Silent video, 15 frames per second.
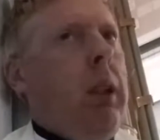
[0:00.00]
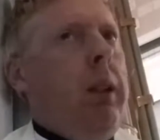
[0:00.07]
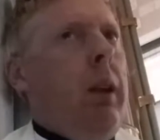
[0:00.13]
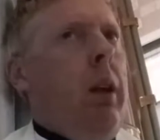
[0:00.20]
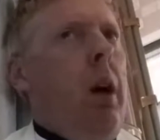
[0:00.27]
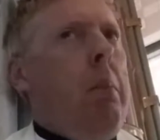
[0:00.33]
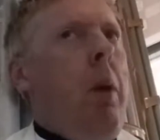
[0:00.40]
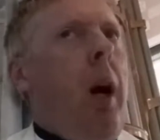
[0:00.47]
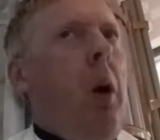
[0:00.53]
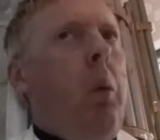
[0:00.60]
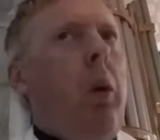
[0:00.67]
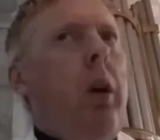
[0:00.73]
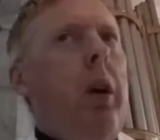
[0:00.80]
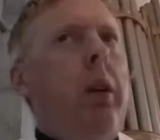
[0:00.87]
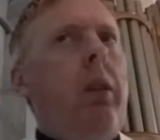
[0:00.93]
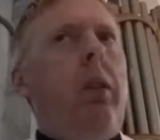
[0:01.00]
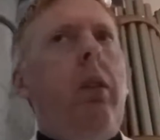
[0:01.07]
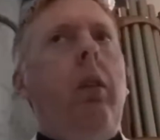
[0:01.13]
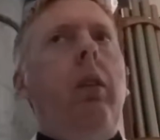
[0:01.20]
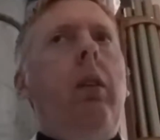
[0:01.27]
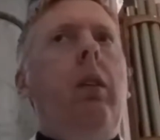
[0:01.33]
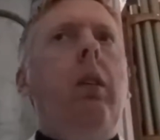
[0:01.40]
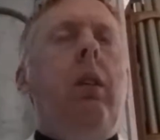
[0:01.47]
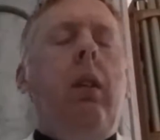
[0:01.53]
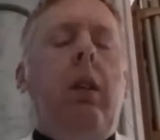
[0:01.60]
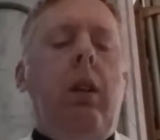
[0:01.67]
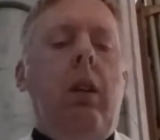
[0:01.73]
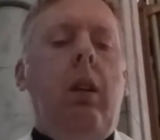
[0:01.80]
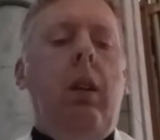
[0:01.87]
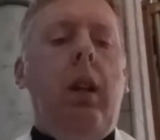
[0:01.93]
They're not my words,
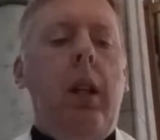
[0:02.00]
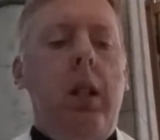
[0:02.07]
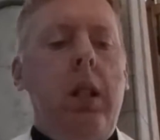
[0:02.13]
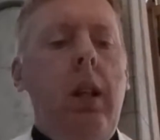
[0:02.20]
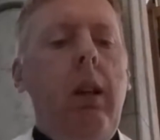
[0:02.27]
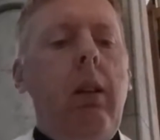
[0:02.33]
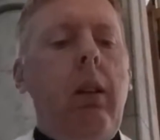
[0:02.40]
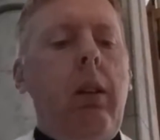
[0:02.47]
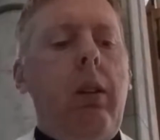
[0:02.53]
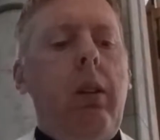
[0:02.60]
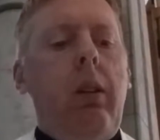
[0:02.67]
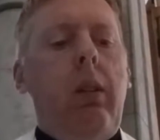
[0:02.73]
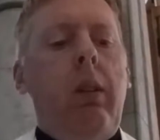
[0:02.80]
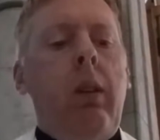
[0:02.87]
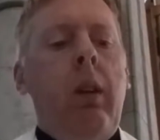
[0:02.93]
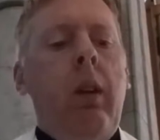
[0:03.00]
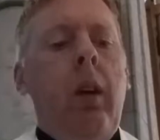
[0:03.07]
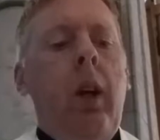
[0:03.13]
they're Jesus's.